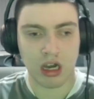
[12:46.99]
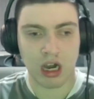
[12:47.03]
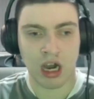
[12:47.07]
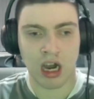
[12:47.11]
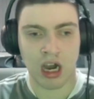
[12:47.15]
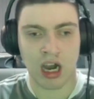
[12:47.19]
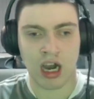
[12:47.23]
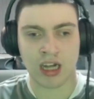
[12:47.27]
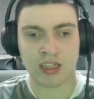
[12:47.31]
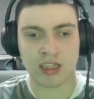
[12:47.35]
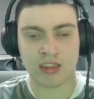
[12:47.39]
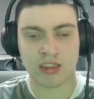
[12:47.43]

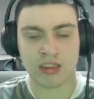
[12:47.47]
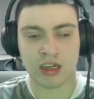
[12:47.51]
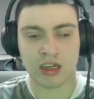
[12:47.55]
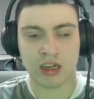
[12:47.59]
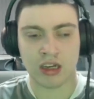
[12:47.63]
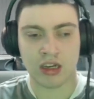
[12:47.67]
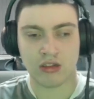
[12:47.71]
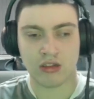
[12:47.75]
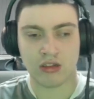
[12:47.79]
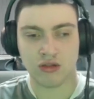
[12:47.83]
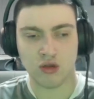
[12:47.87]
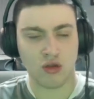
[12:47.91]
And
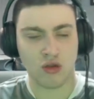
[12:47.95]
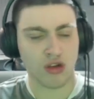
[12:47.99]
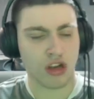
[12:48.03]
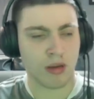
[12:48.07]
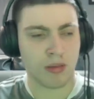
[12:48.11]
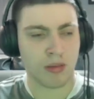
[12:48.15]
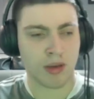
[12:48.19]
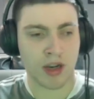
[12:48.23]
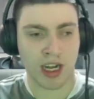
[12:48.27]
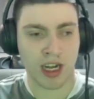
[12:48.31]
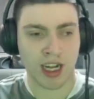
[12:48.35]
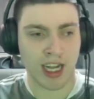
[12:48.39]
don't
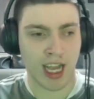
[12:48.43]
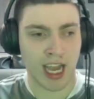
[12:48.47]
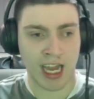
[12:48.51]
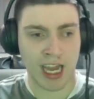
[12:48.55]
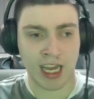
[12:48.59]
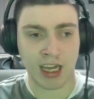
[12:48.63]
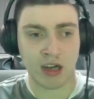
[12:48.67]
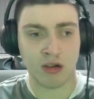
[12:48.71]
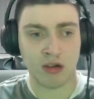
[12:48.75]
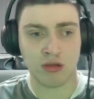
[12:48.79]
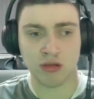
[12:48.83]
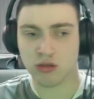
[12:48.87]
get me wrong,
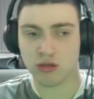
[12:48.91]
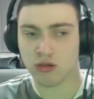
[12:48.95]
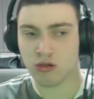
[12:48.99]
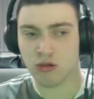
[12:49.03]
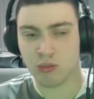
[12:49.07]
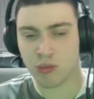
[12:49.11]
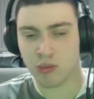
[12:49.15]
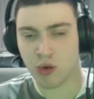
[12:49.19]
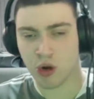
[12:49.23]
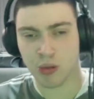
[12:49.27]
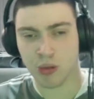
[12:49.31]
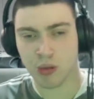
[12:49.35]
Engels
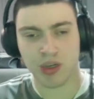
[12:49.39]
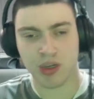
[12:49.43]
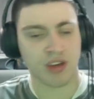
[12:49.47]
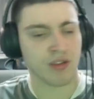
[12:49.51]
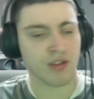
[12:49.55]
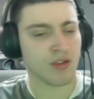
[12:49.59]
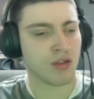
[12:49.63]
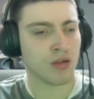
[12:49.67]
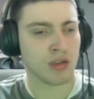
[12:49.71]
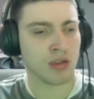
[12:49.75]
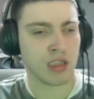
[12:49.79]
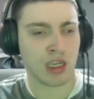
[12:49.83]
will probably go
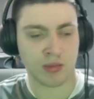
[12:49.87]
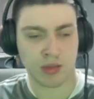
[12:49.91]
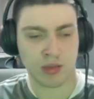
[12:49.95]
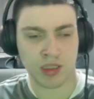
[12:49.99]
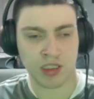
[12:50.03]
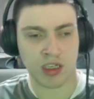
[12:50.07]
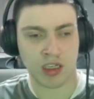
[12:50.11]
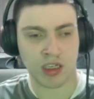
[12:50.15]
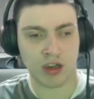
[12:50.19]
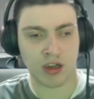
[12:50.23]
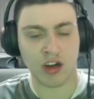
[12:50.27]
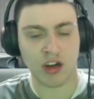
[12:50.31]
through dips.
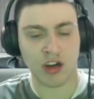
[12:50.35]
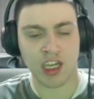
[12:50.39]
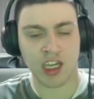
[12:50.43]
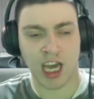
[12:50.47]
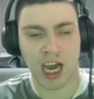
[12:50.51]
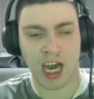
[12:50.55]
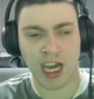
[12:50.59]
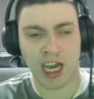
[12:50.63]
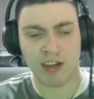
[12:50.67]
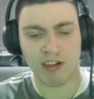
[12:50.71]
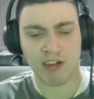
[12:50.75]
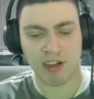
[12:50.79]
He's a young
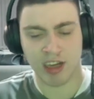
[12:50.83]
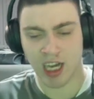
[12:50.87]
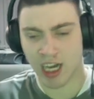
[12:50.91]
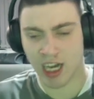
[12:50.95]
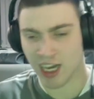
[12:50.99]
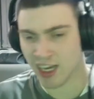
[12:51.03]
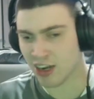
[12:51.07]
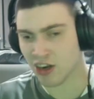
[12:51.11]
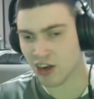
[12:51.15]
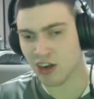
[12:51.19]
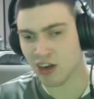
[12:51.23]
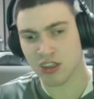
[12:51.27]
guy, right? I
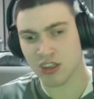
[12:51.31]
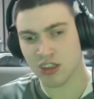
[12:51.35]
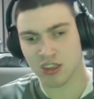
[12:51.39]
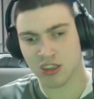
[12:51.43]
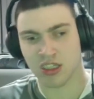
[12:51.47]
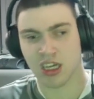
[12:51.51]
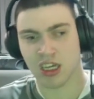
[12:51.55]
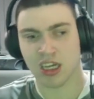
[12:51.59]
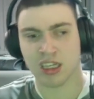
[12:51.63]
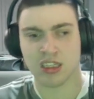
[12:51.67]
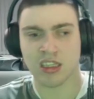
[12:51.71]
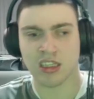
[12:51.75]
can
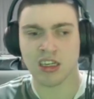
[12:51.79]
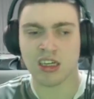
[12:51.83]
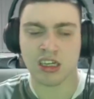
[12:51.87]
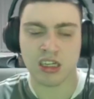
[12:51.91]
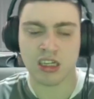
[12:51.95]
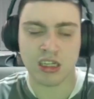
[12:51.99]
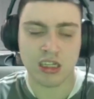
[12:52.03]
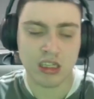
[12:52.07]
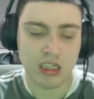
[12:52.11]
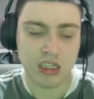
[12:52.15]
understand it.